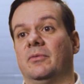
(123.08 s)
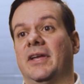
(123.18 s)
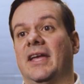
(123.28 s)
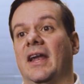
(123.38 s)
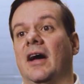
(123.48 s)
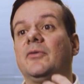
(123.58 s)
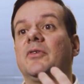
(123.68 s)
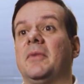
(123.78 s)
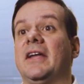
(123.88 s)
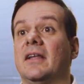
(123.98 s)
we can
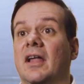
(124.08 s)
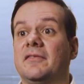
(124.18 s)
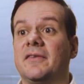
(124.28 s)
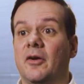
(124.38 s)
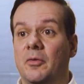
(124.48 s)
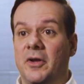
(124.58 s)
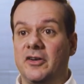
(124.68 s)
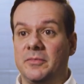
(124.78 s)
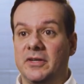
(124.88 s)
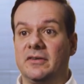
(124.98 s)
automate the lifecycle
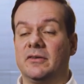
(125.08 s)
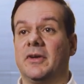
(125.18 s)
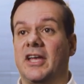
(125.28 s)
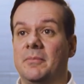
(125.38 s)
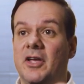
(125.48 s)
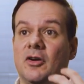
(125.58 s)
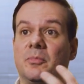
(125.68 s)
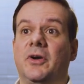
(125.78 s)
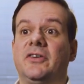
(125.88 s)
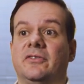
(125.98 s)
management. We can make
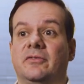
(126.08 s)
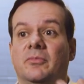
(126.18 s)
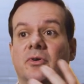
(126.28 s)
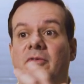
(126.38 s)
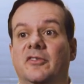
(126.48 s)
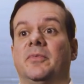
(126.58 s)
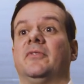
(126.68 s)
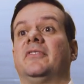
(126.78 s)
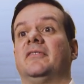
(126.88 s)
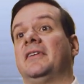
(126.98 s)
operations more
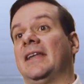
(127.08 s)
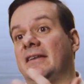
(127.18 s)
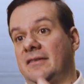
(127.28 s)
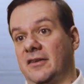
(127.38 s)
responsive and less